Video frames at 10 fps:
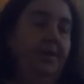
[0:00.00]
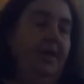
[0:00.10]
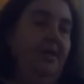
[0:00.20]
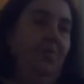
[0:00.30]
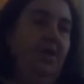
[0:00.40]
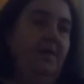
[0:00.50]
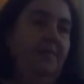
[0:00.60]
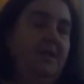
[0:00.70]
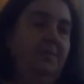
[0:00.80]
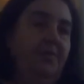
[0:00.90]
You might
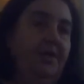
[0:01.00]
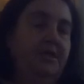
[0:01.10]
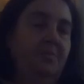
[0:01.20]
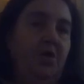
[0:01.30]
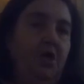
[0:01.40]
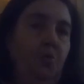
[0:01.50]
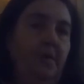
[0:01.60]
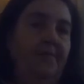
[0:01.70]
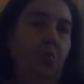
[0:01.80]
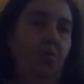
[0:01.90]
even experience the
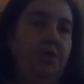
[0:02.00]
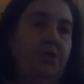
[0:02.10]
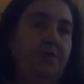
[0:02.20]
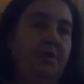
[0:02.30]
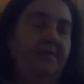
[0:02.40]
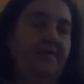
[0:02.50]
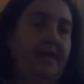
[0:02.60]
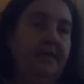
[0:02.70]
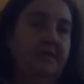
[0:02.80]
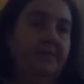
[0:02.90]
microwave auditory
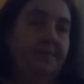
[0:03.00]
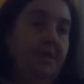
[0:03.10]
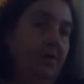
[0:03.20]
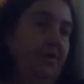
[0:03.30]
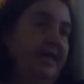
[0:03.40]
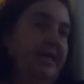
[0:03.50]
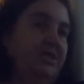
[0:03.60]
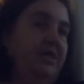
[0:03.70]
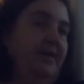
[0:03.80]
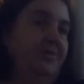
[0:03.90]
effect. On
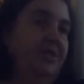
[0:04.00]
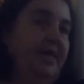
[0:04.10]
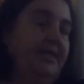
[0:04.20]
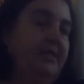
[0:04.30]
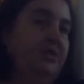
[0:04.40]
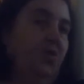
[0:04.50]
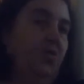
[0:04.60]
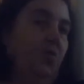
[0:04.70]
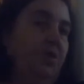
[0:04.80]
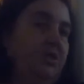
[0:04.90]
that subject, it's
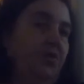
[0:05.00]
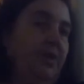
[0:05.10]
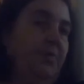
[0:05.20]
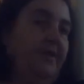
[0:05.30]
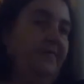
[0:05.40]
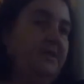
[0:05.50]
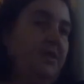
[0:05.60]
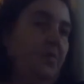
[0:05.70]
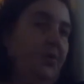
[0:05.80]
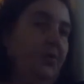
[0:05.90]
not auditory, whatever's
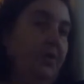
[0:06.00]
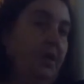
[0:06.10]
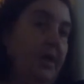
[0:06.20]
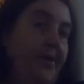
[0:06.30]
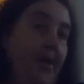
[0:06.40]
going on.